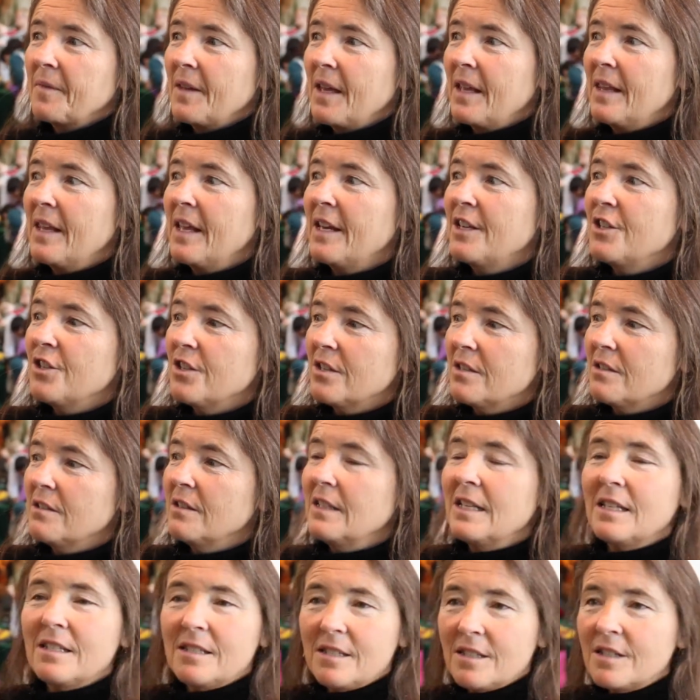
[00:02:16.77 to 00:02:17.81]
and then just
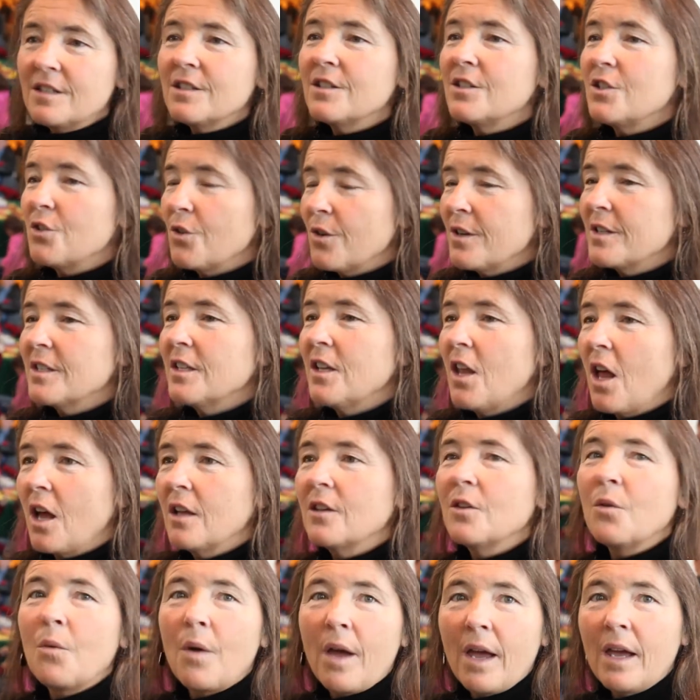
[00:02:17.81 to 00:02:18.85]
listening to stories
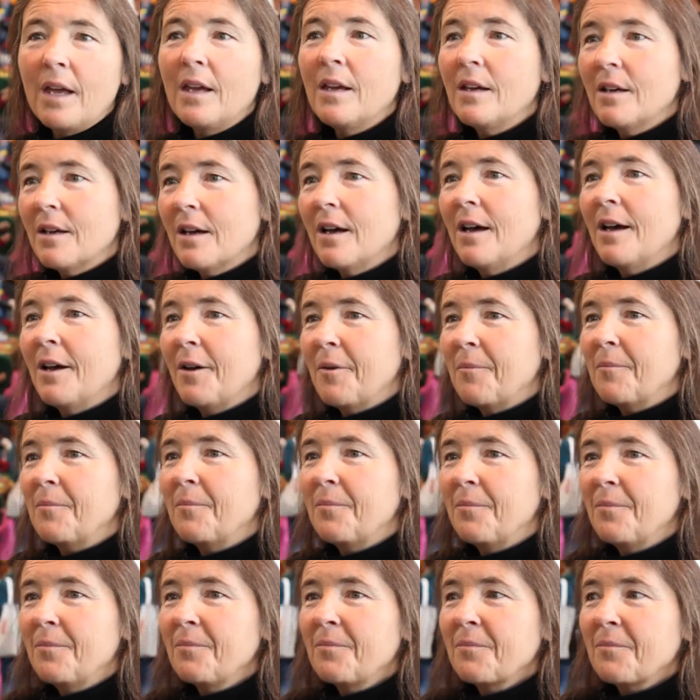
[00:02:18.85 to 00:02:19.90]
along the way. Um,